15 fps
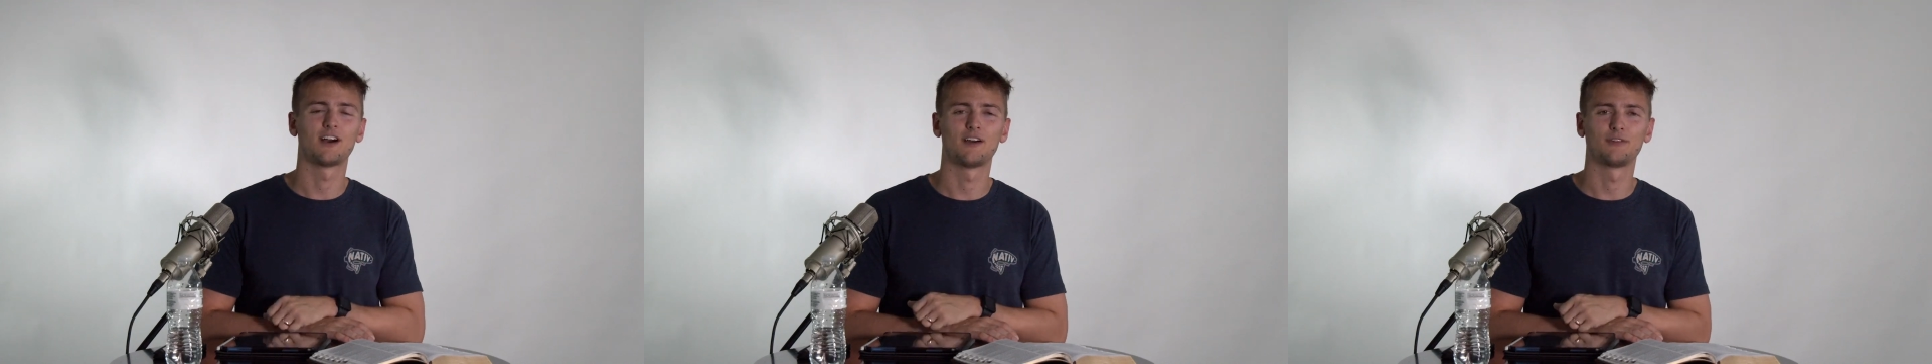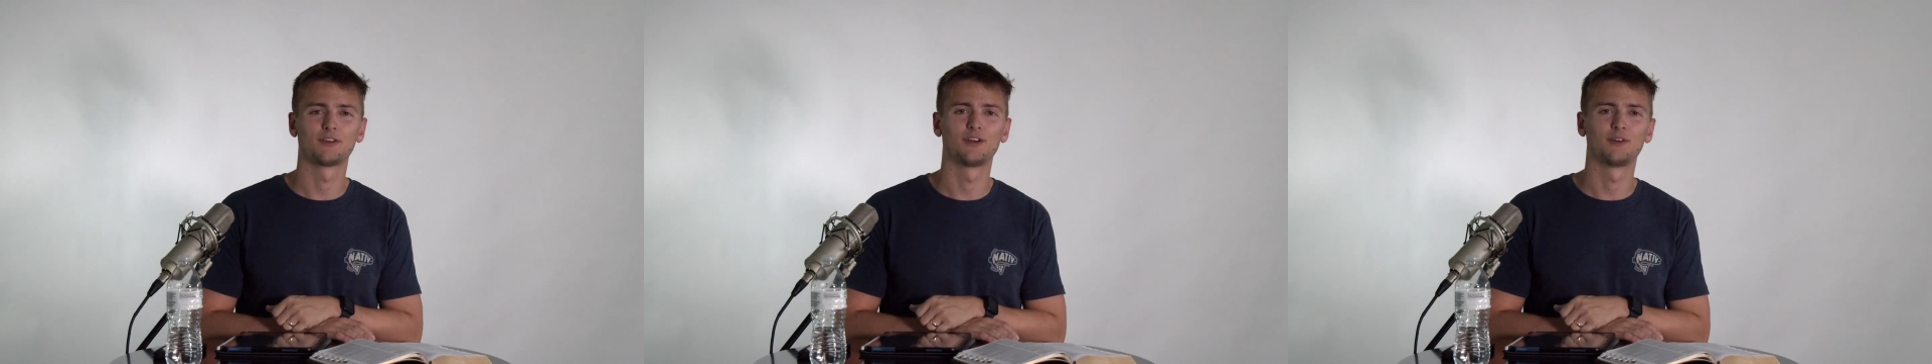
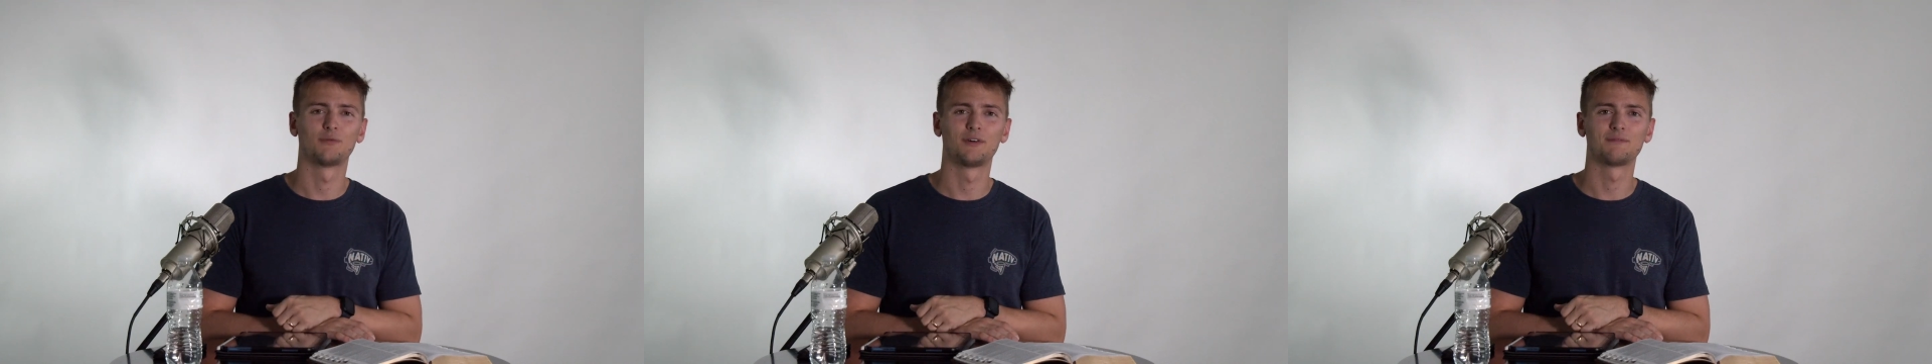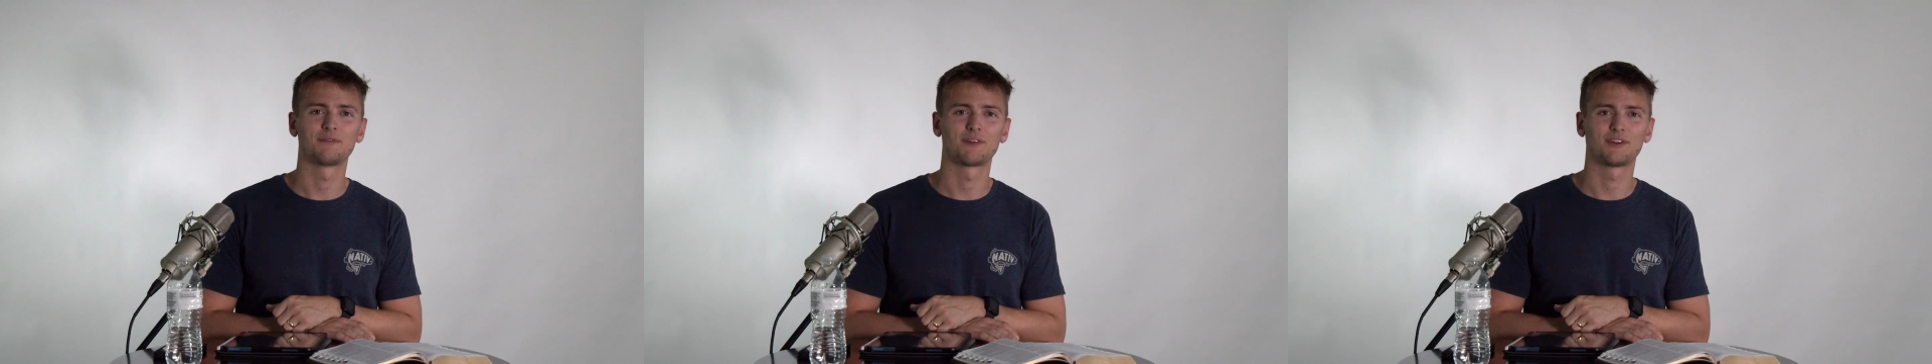have a good
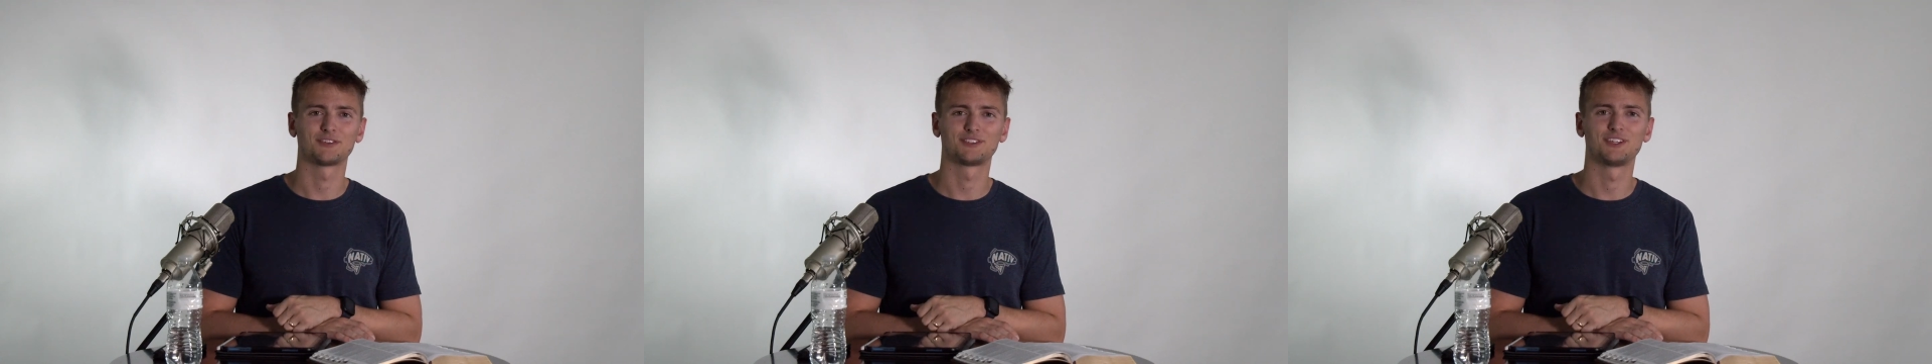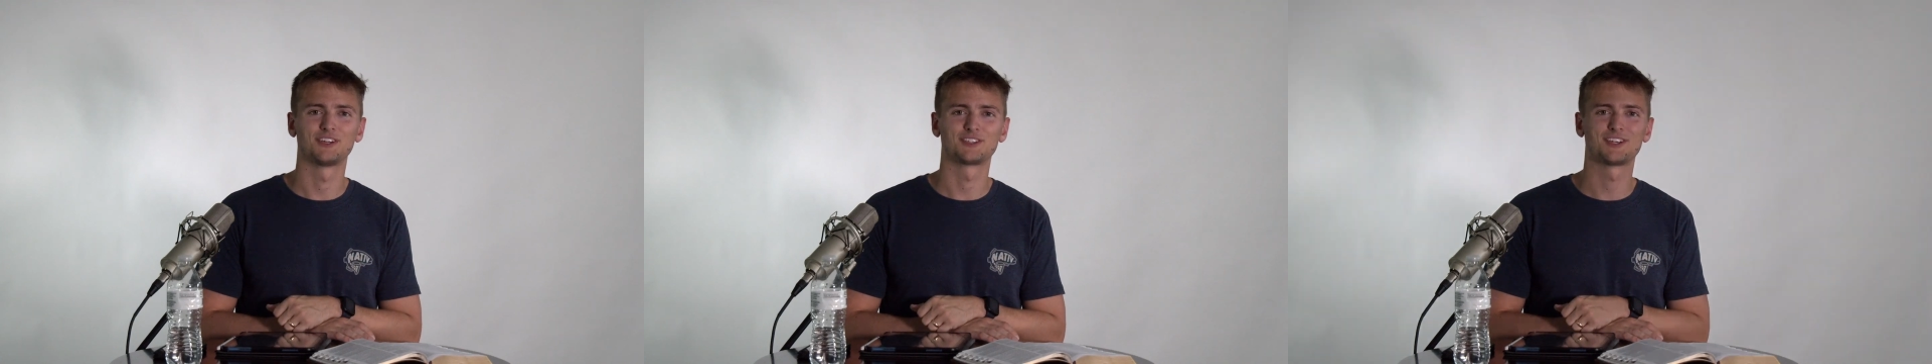one. I'll
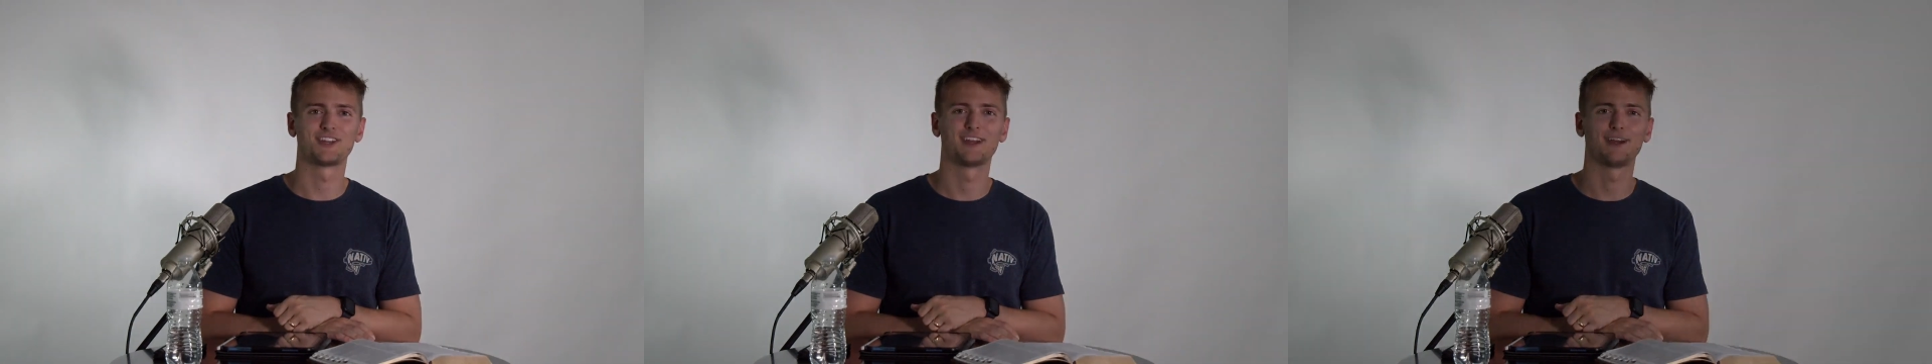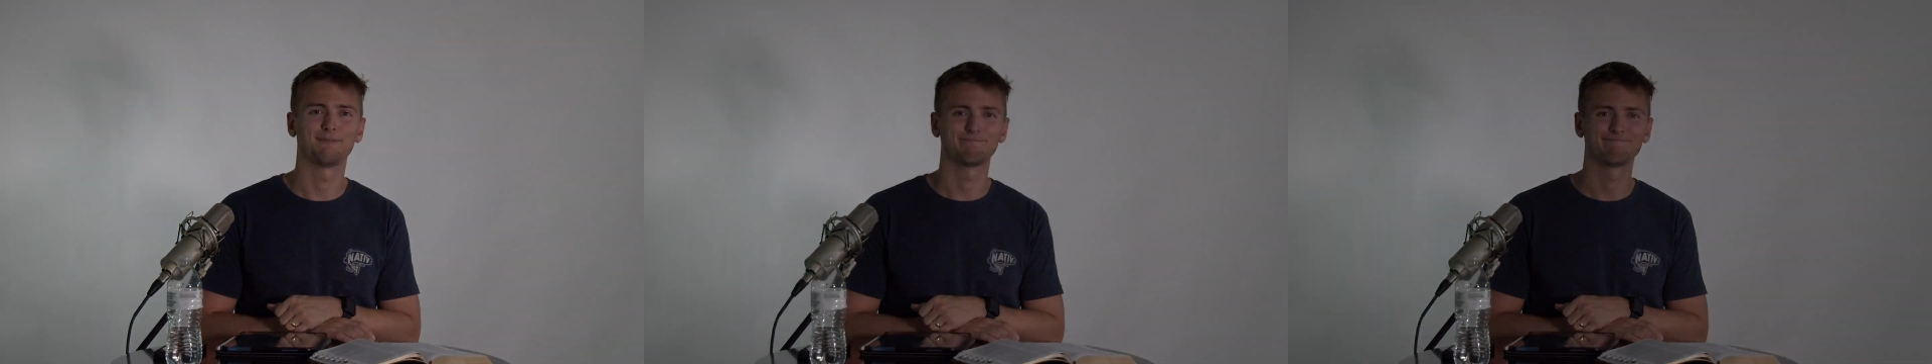see you
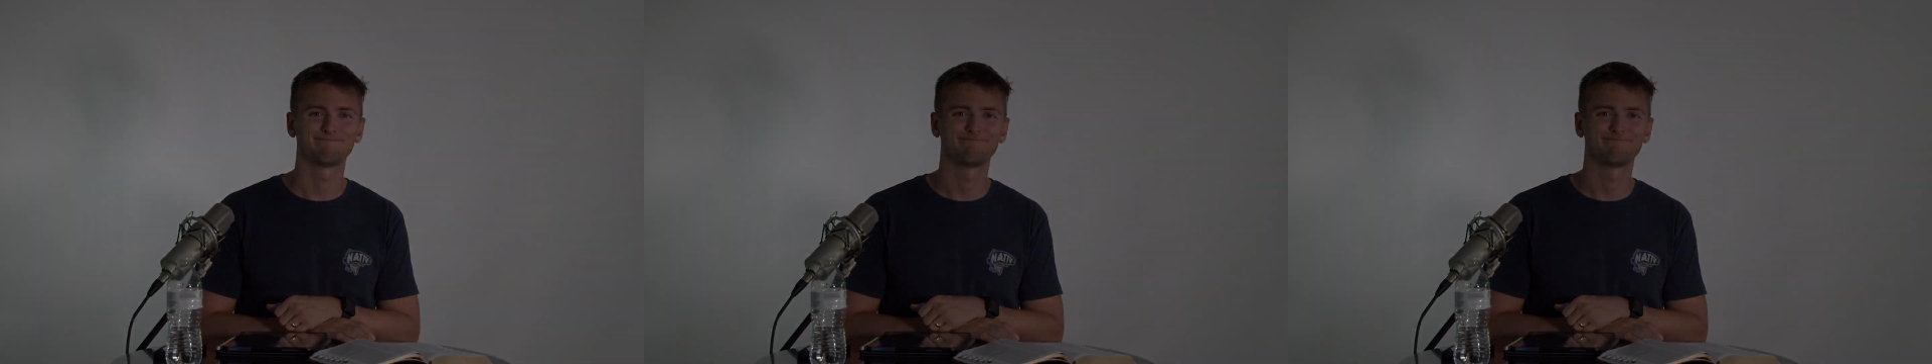Sunday.